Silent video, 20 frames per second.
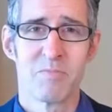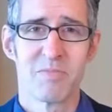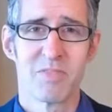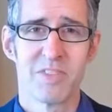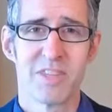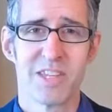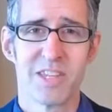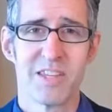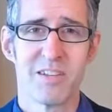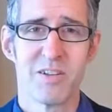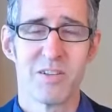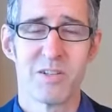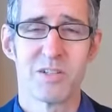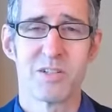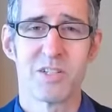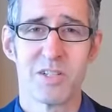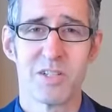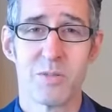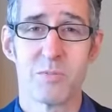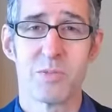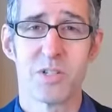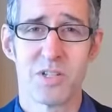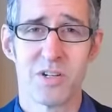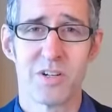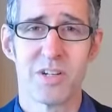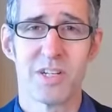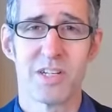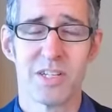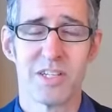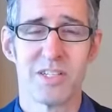You know, there's an
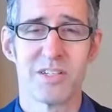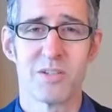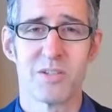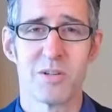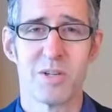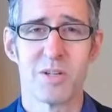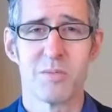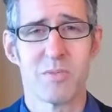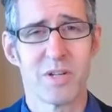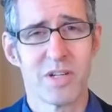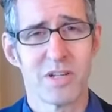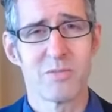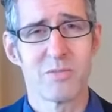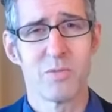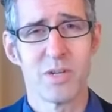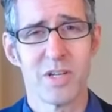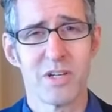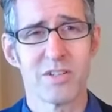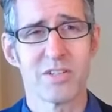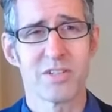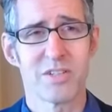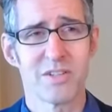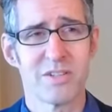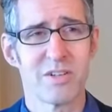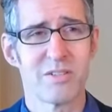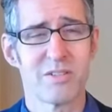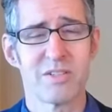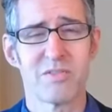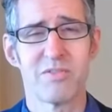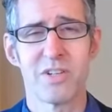absurdity to it. But we also know
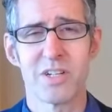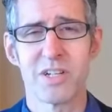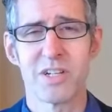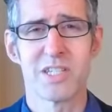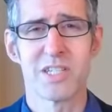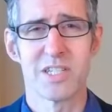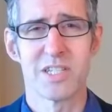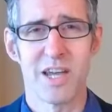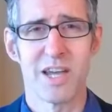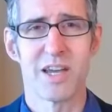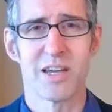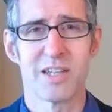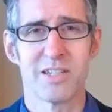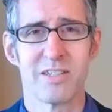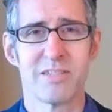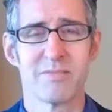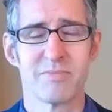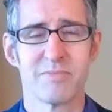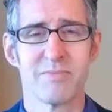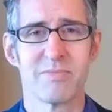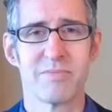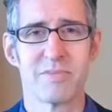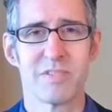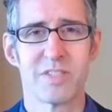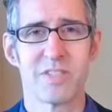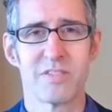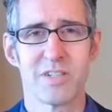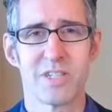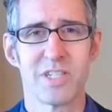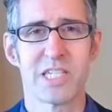it's very sad. It's
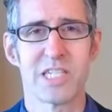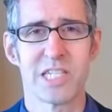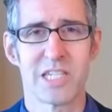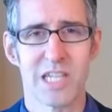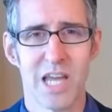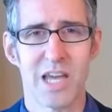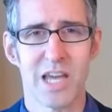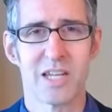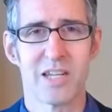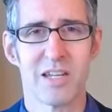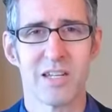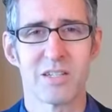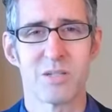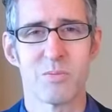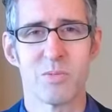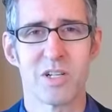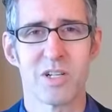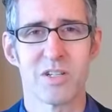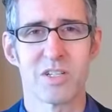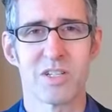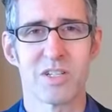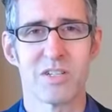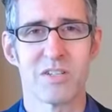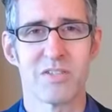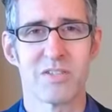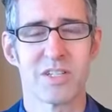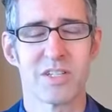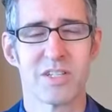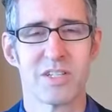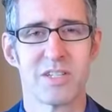very sad not to be
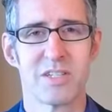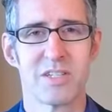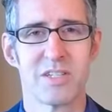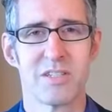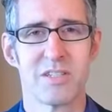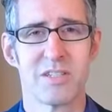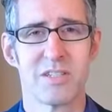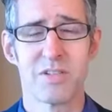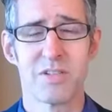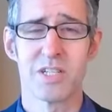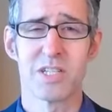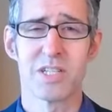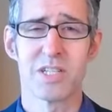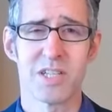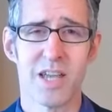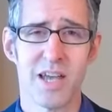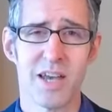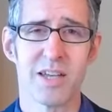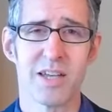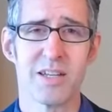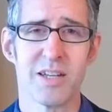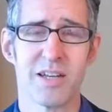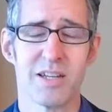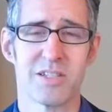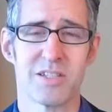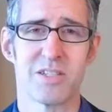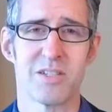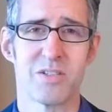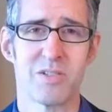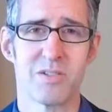ourselves. It's very sad not
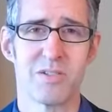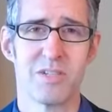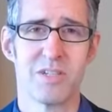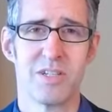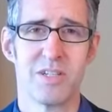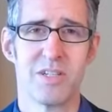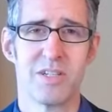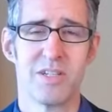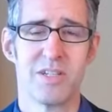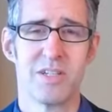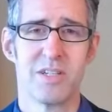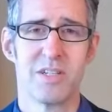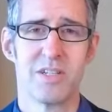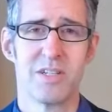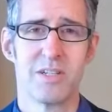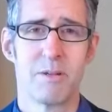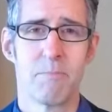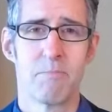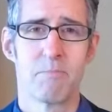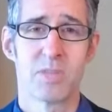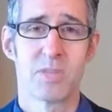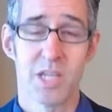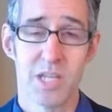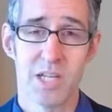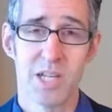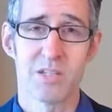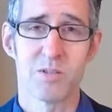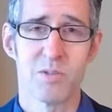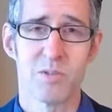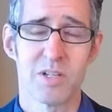to
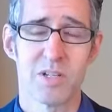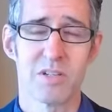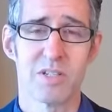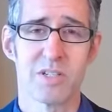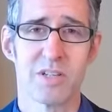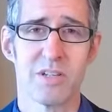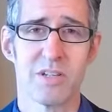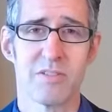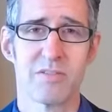connect with ourselves.